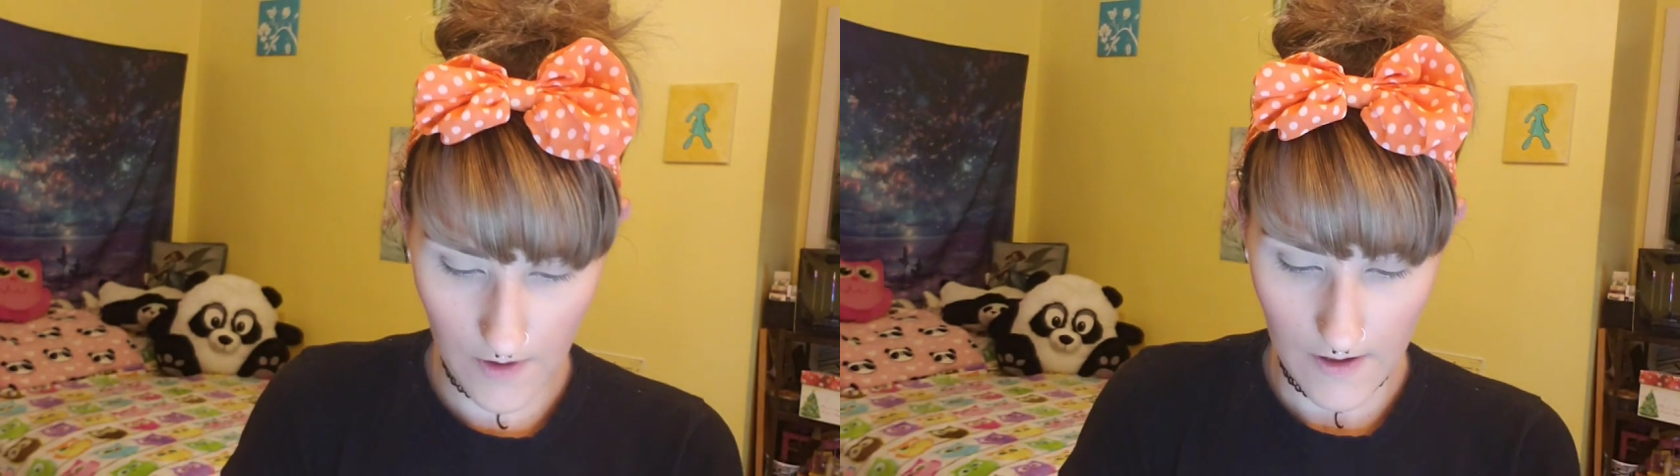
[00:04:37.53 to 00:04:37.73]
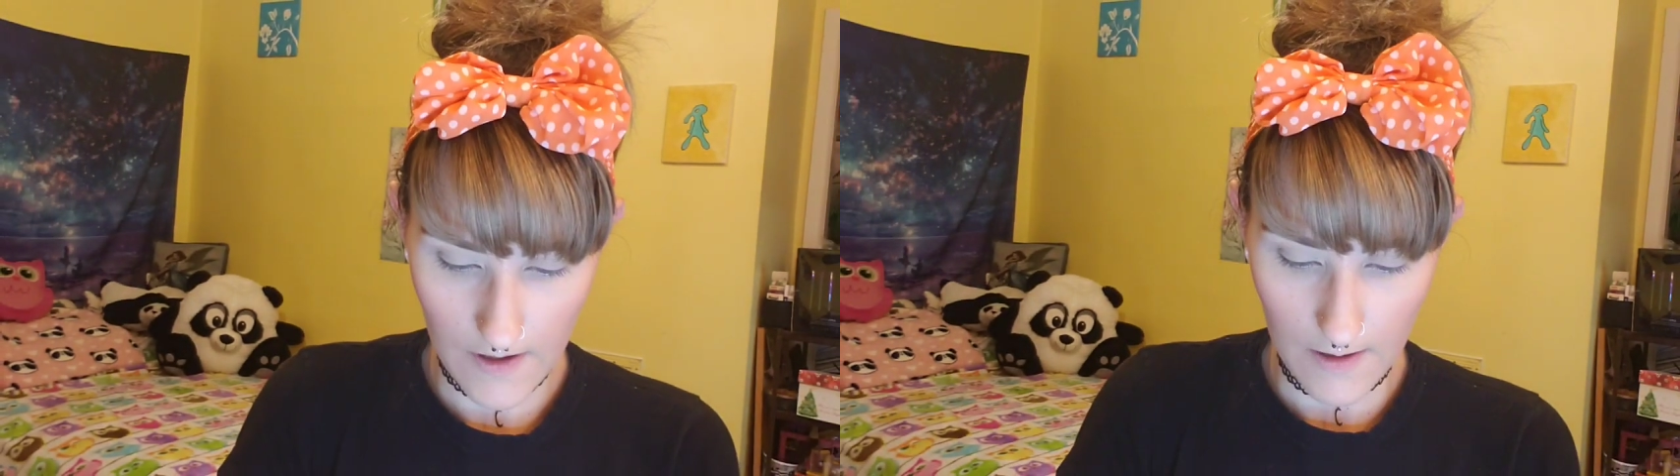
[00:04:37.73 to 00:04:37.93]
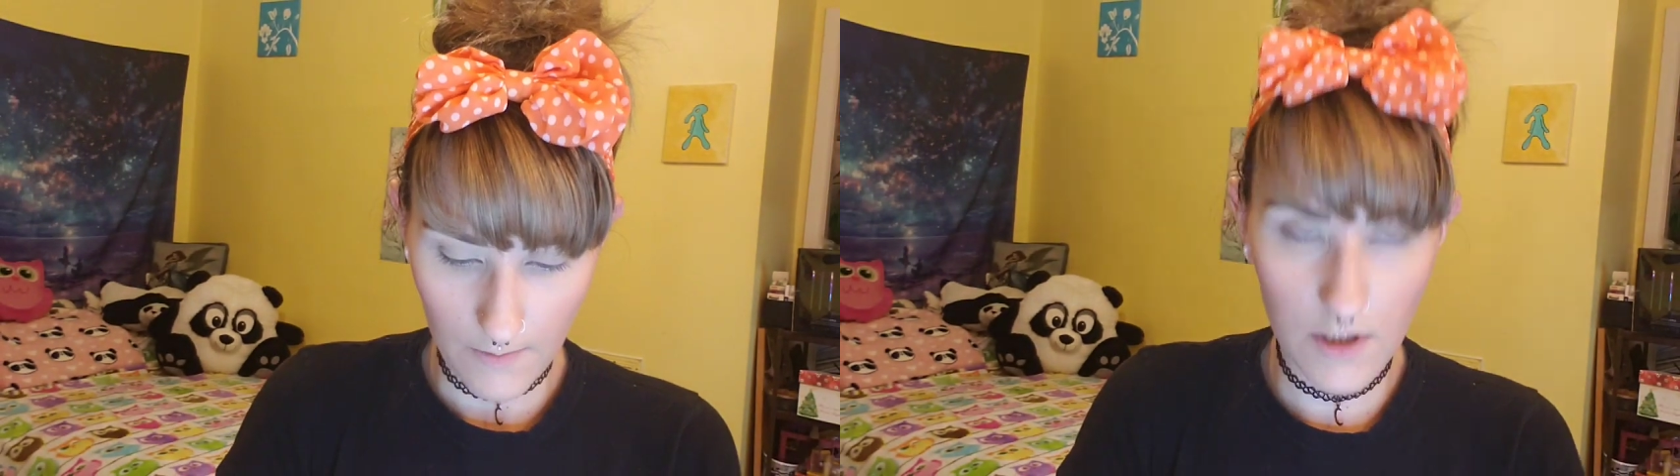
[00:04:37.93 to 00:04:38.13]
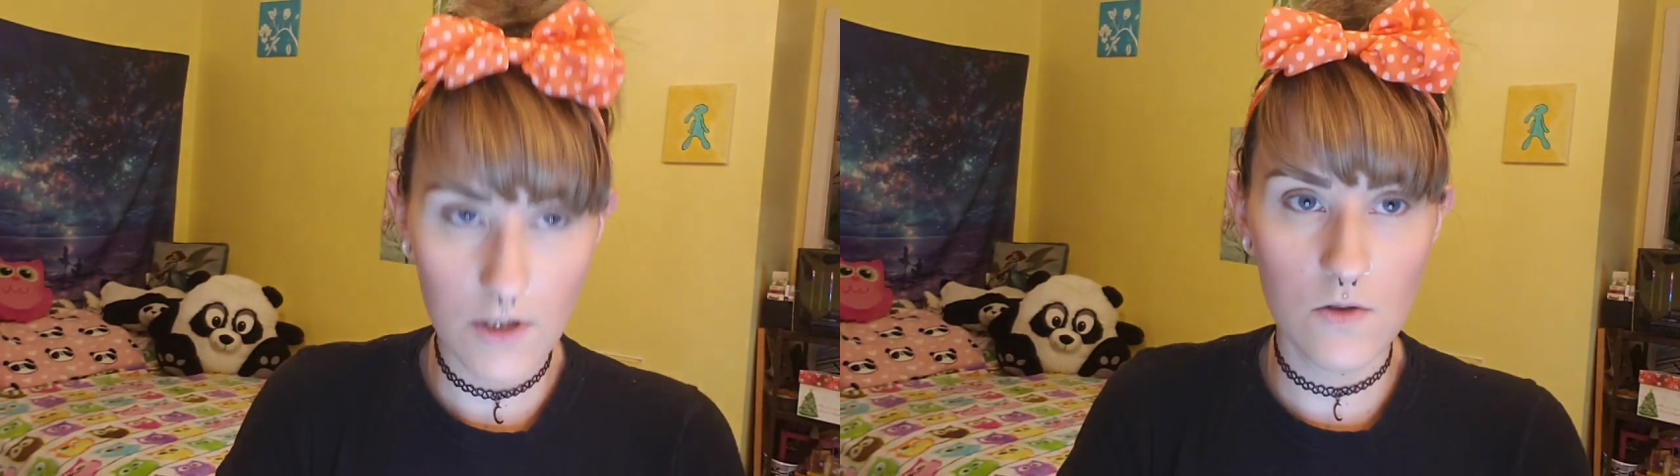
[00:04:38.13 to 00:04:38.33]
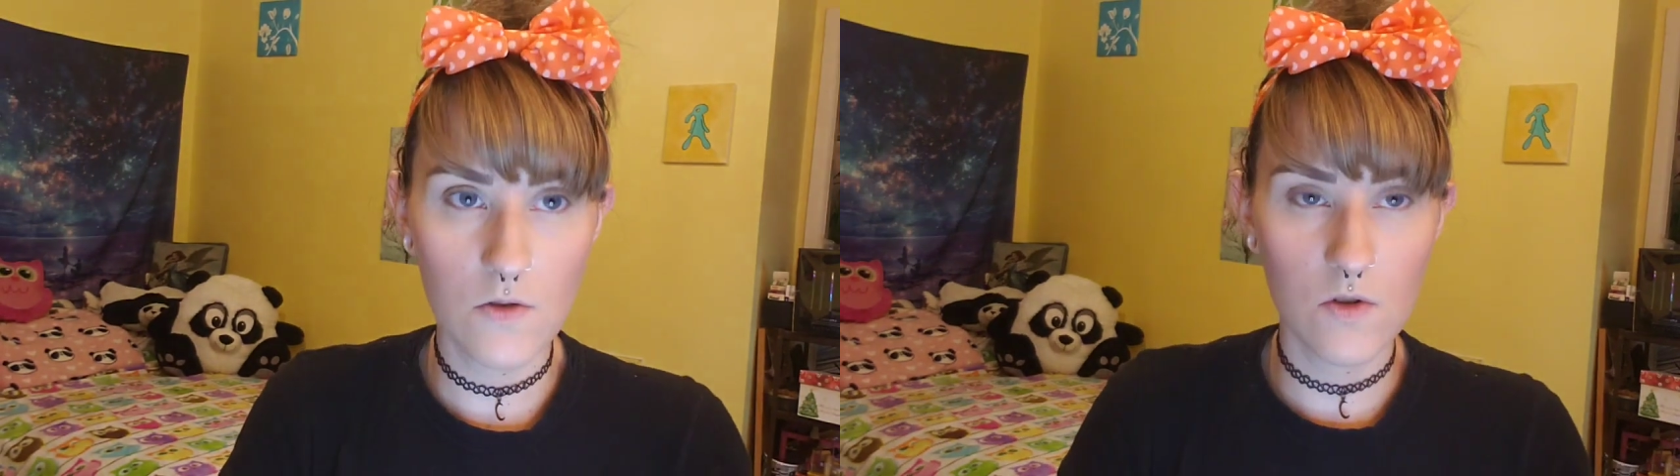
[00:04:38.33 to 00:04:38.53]
I'm gonna
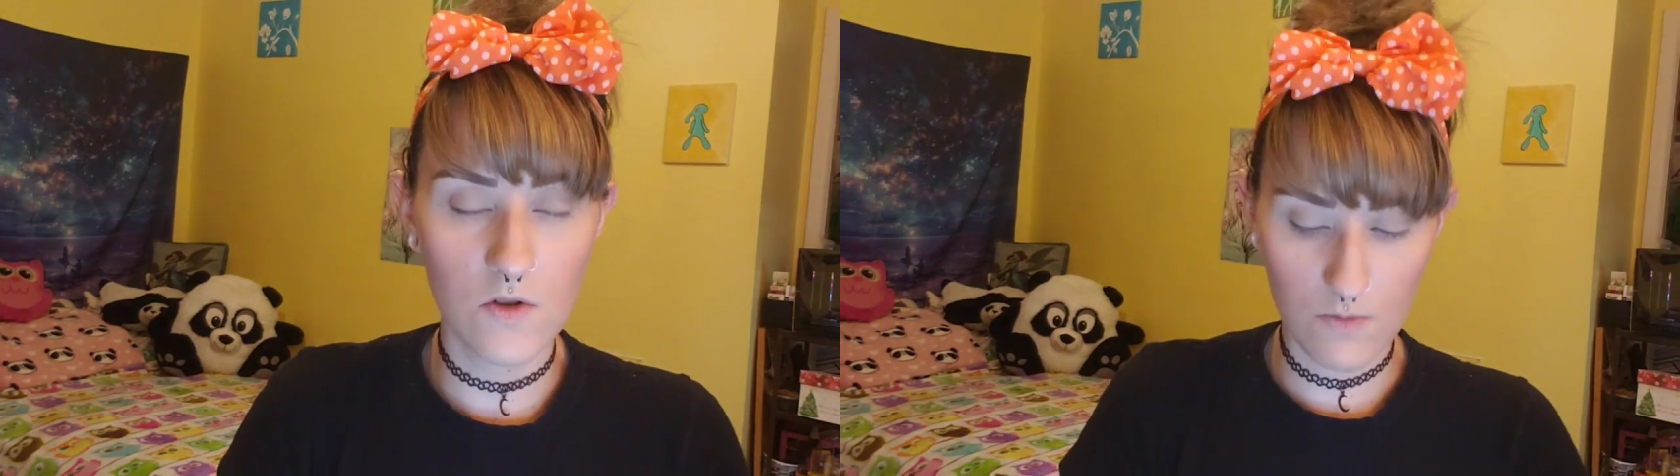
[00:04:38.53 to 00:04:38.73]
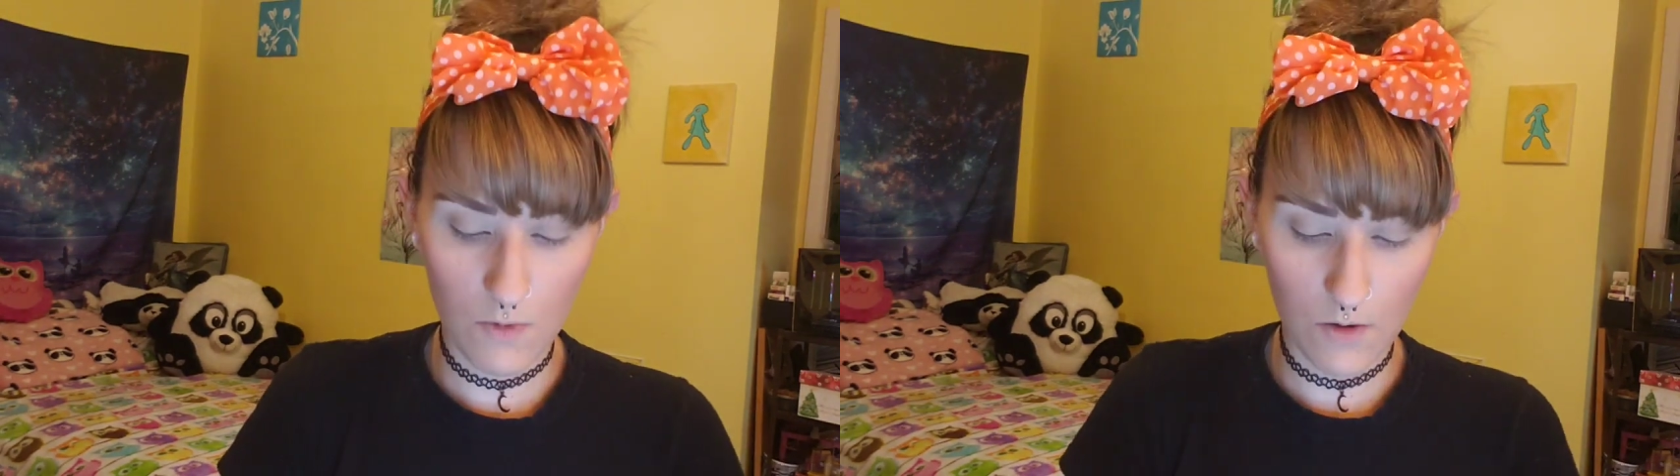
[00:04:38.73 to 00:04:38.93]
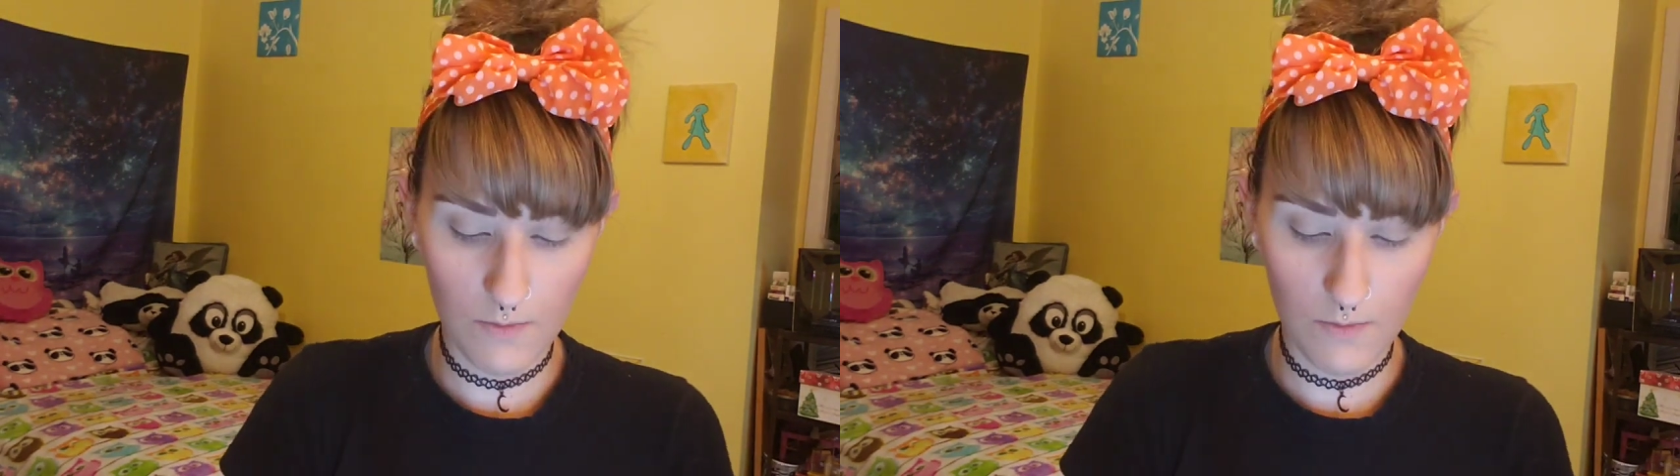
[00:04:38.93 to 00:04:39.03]
use this small